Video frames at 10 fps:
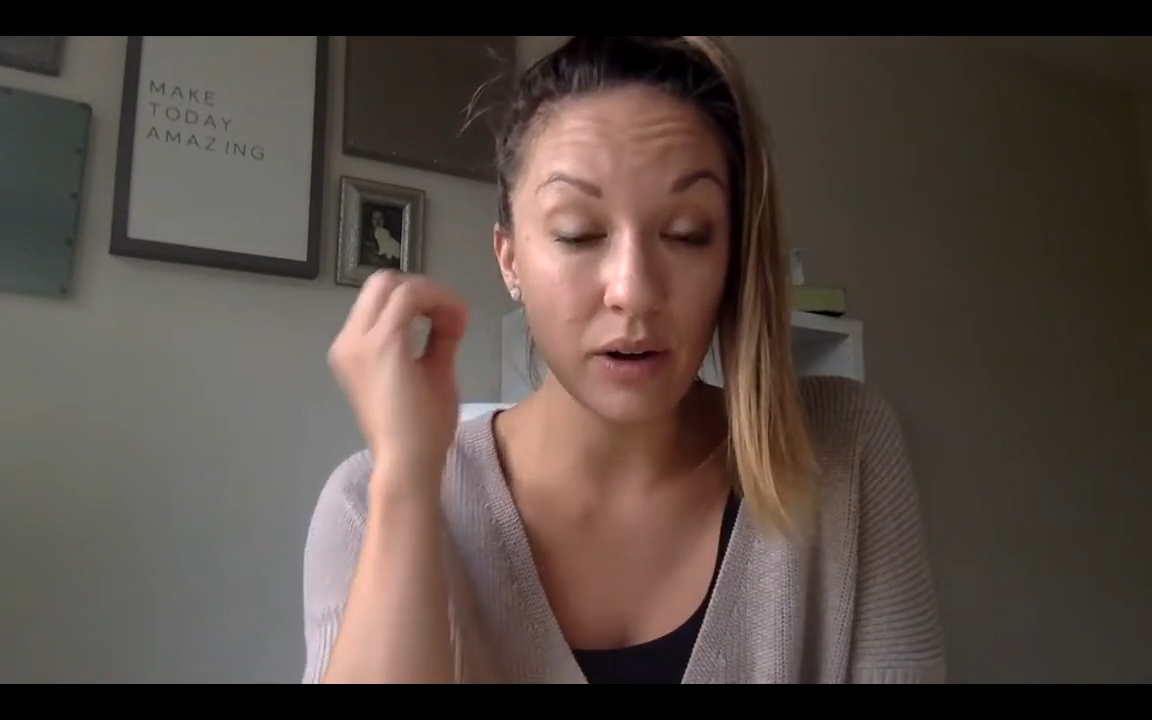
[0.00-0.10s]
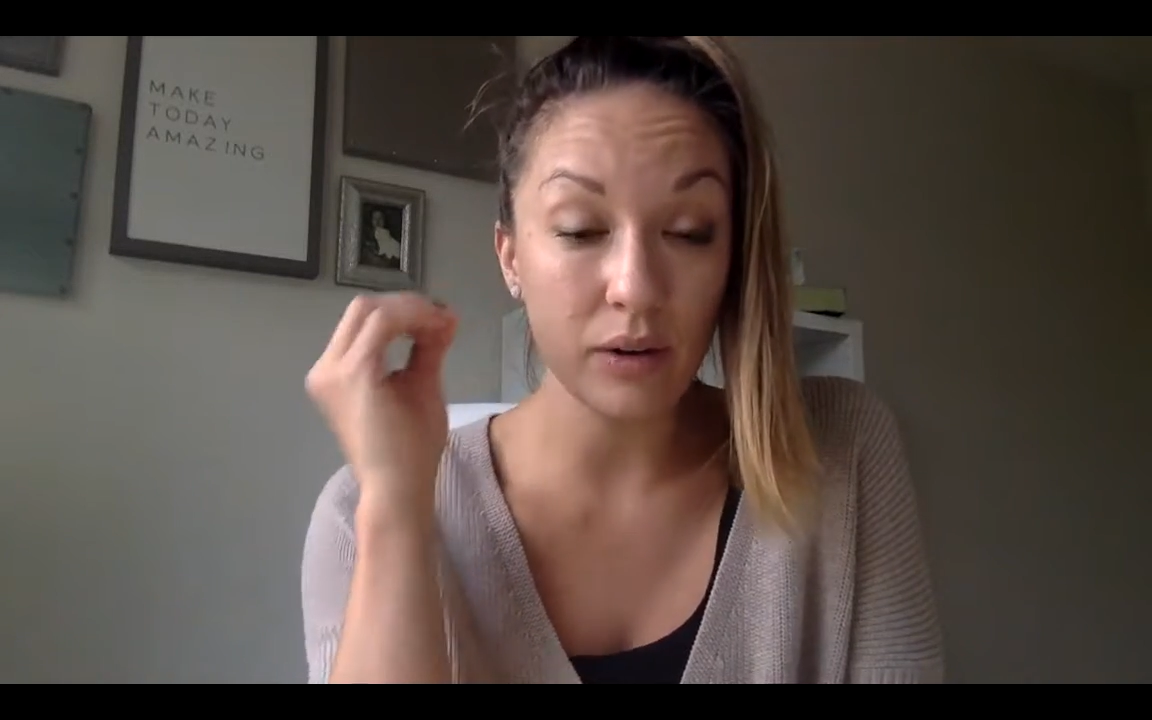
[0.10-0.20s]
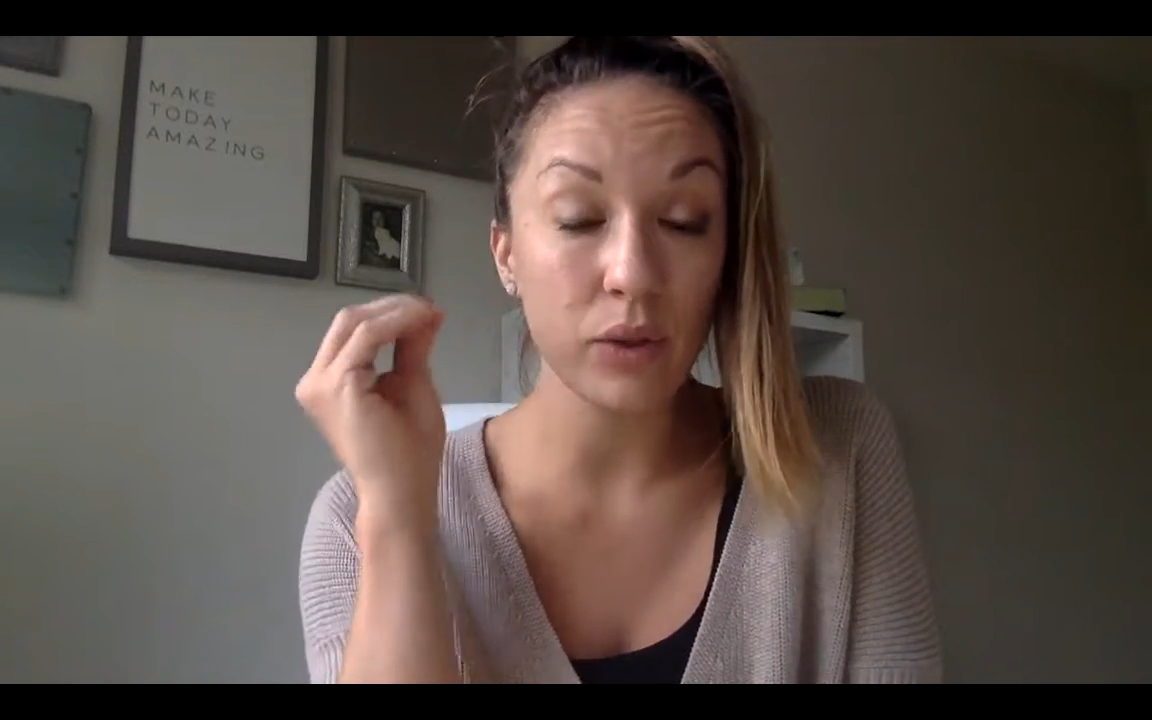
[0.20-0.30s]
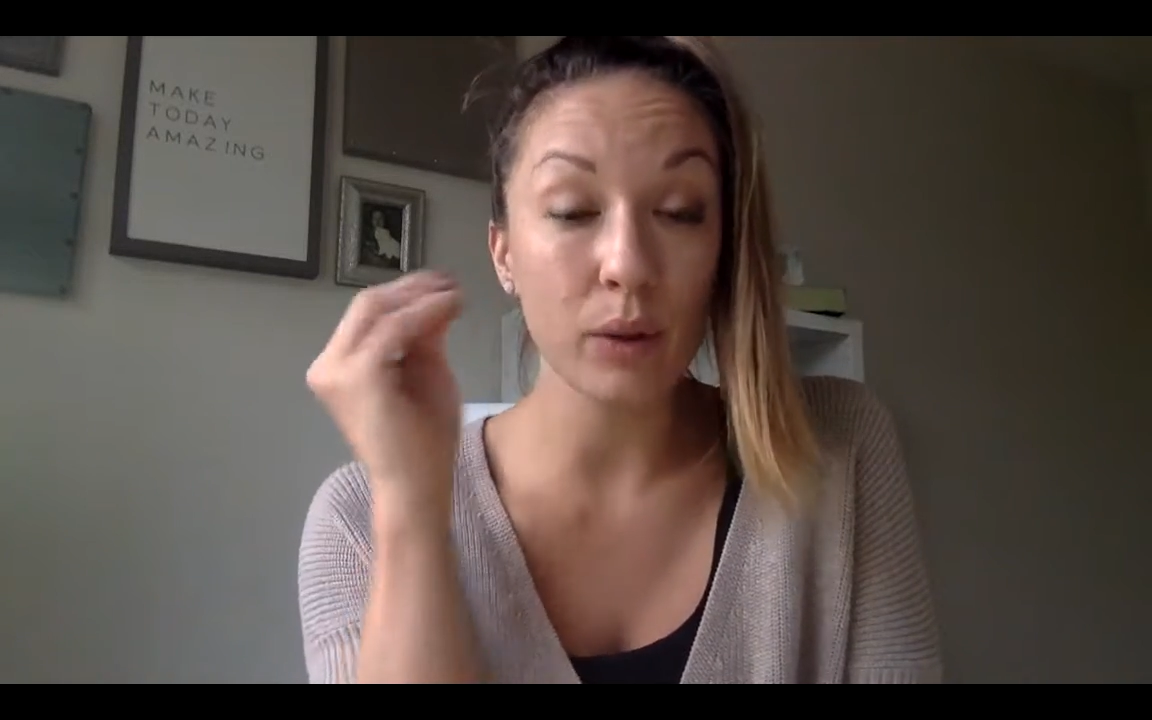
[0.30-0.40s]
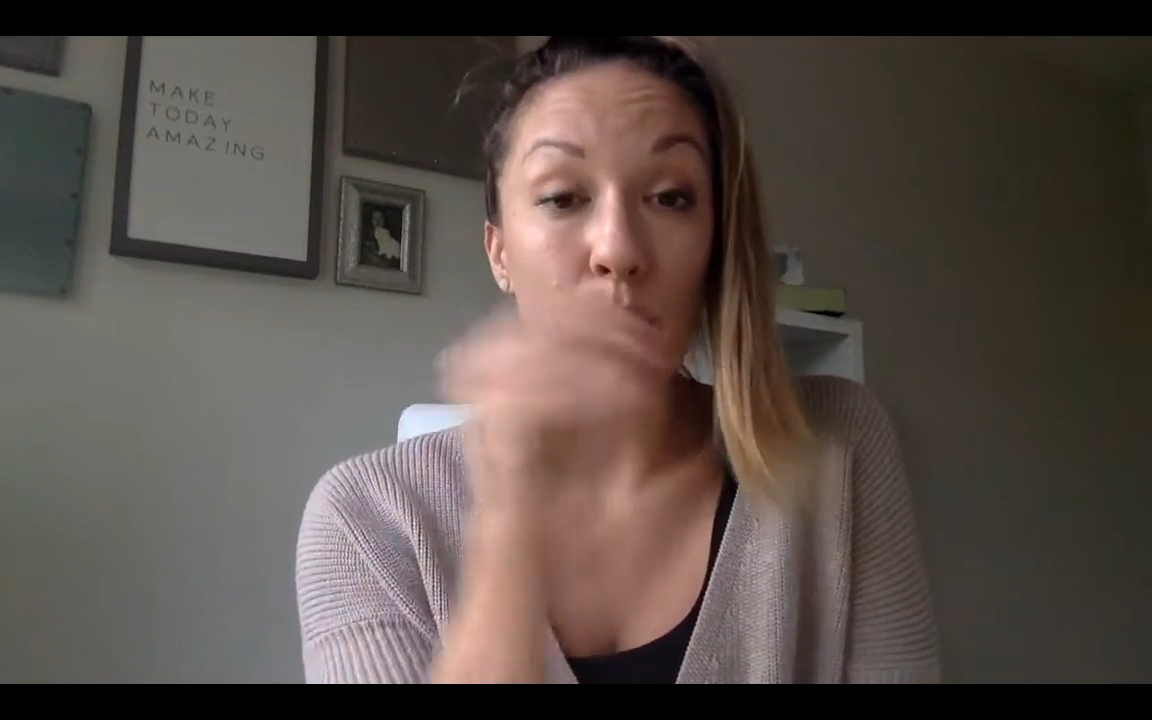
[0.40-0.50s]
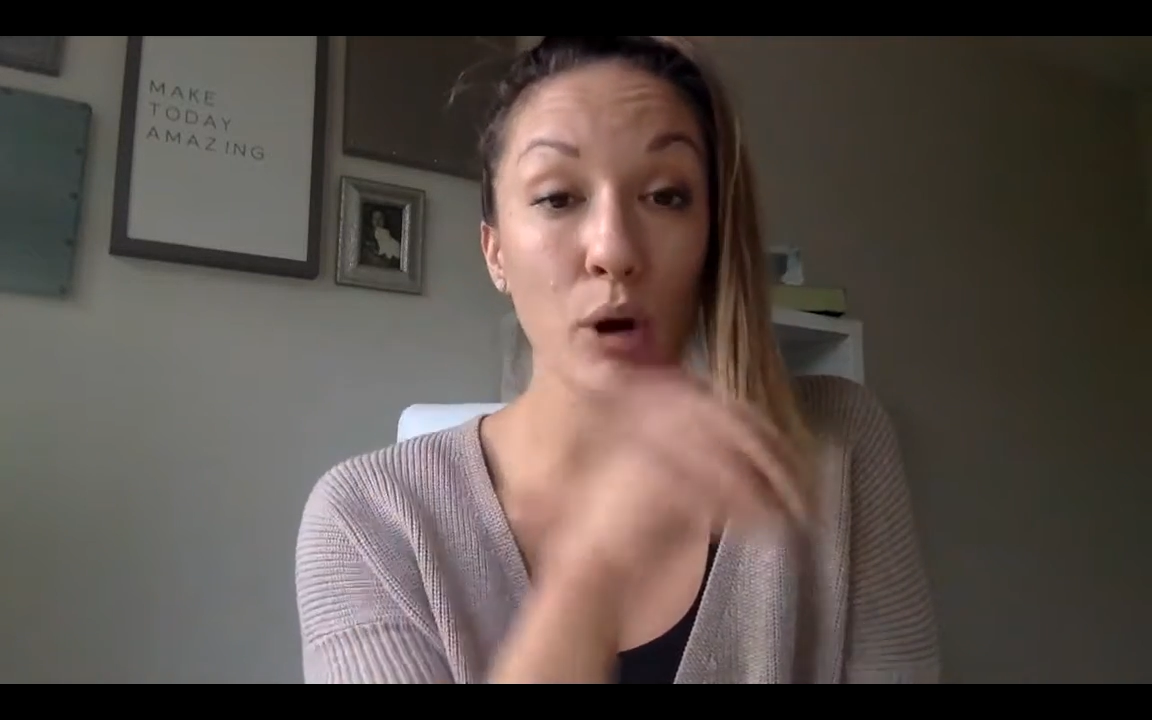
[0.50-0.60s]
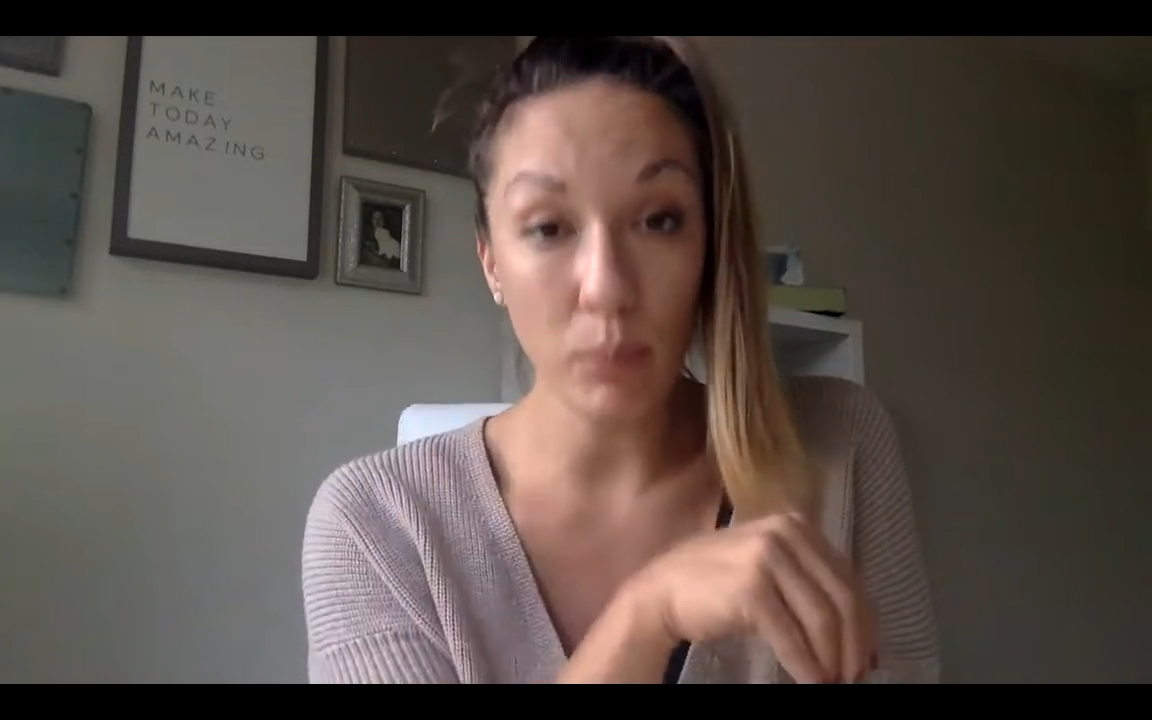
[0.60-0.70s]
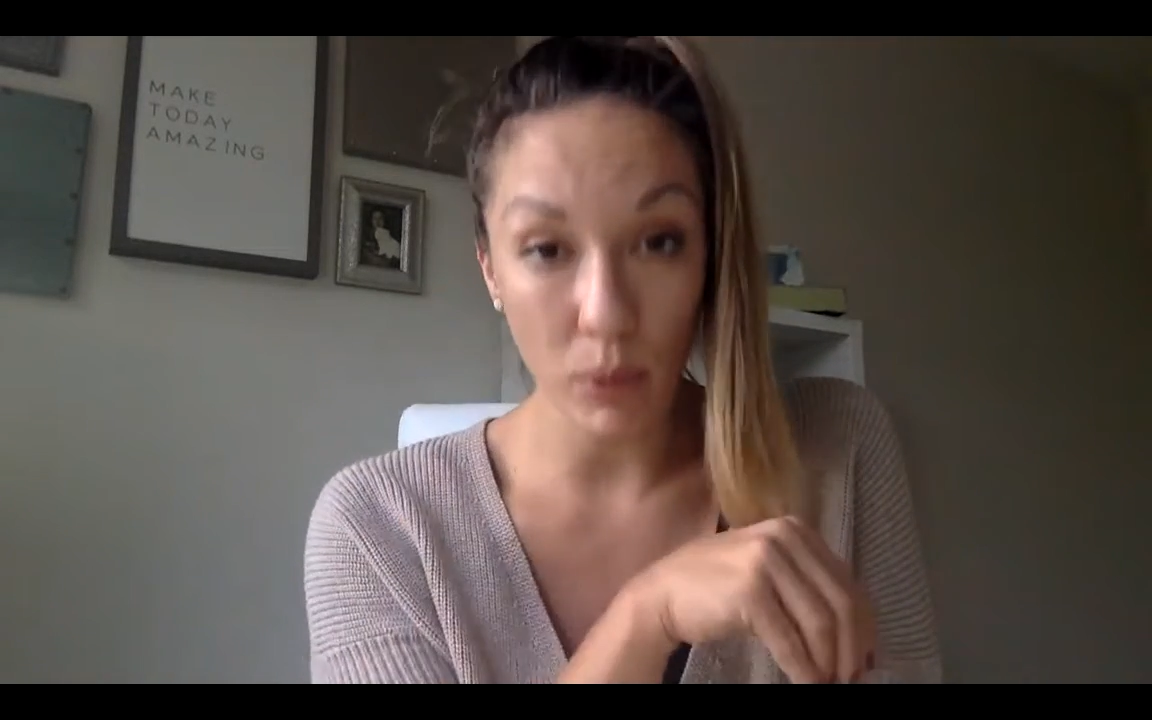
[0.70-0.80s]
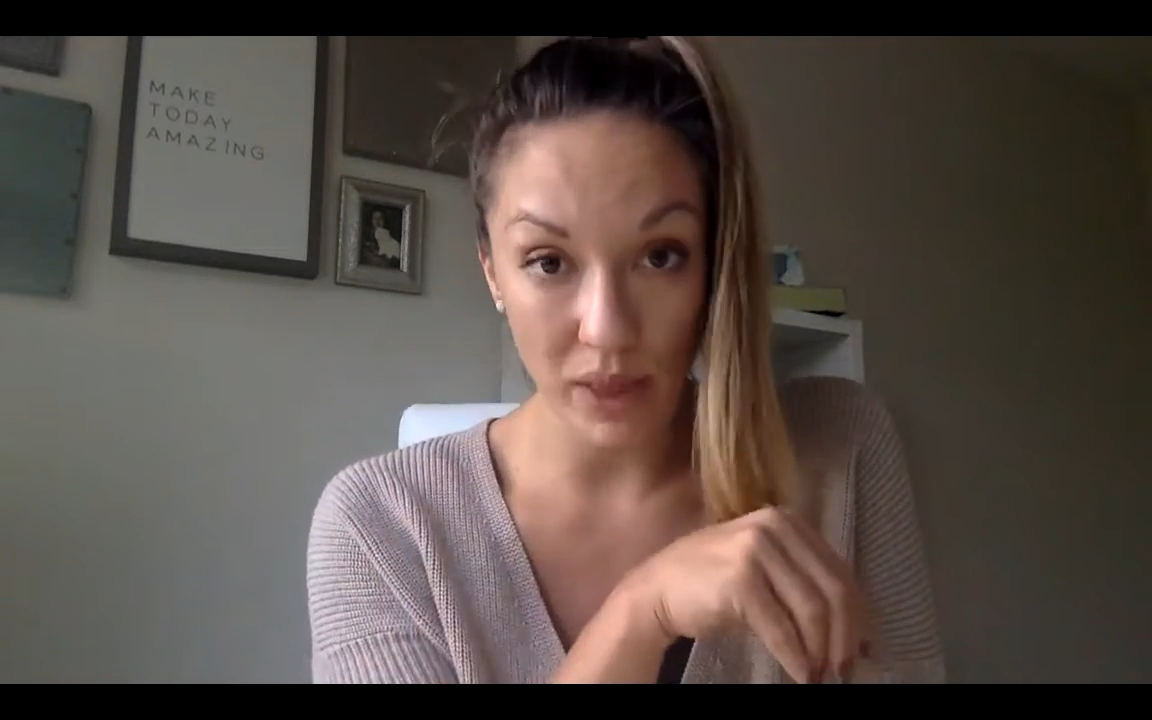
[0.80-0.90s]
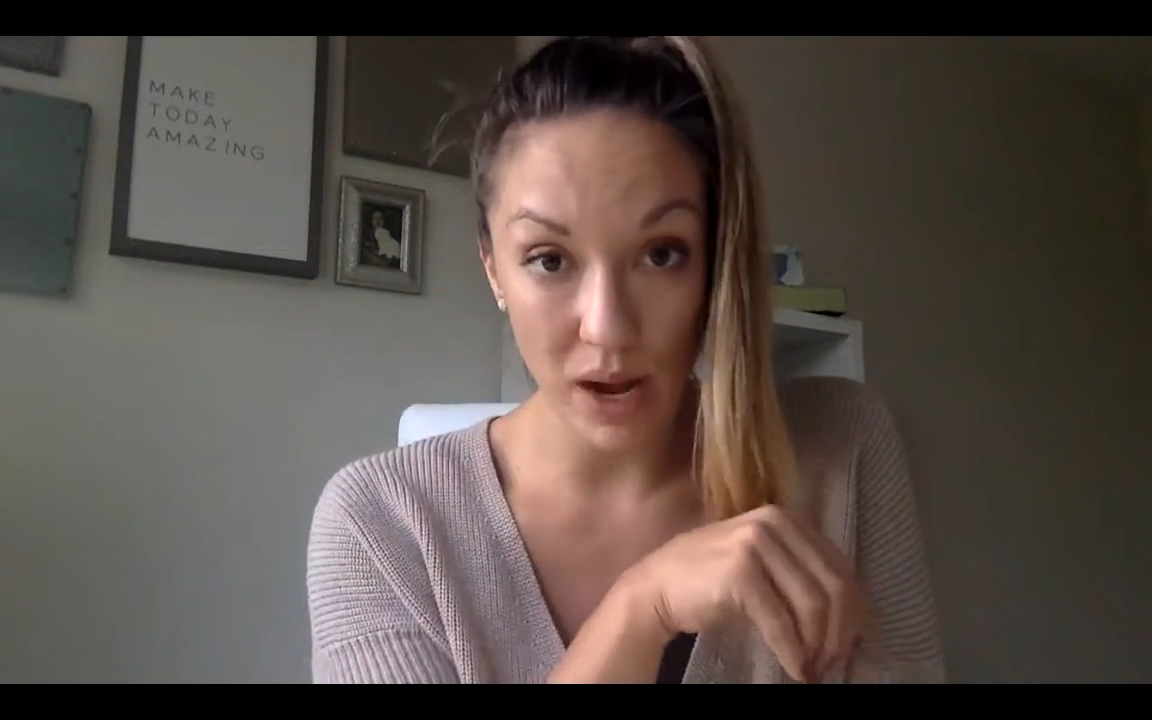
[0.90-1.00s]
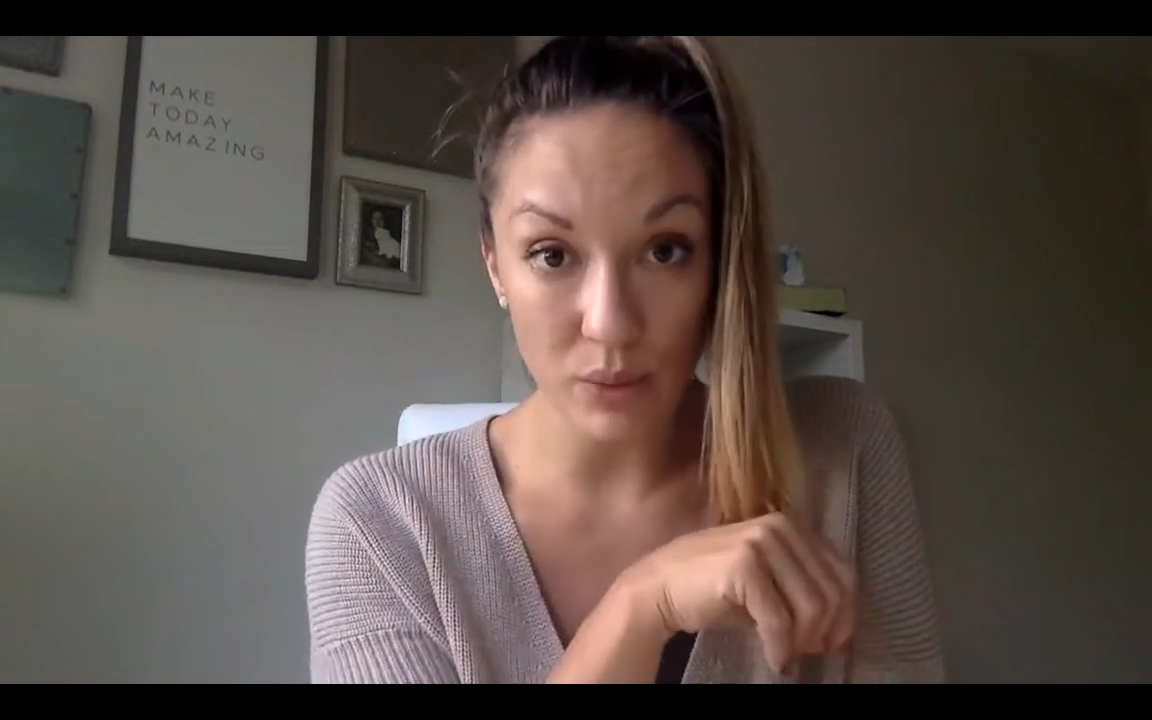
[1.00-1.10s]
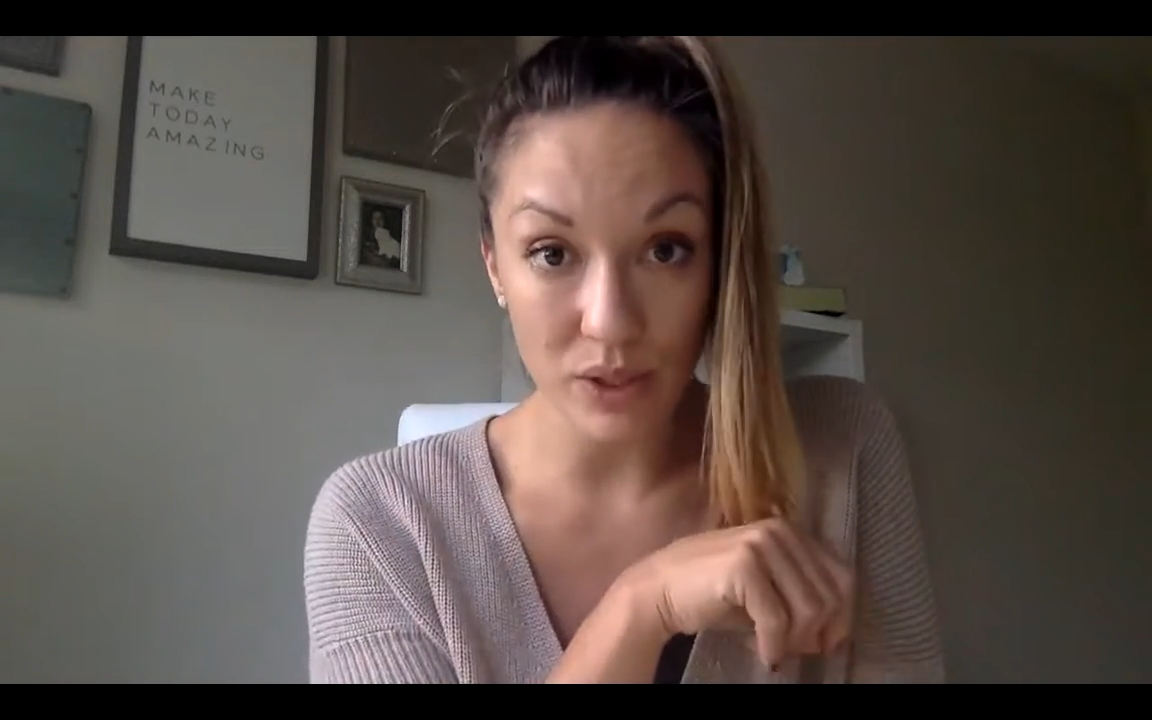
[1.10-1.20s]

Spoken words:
of the purple that I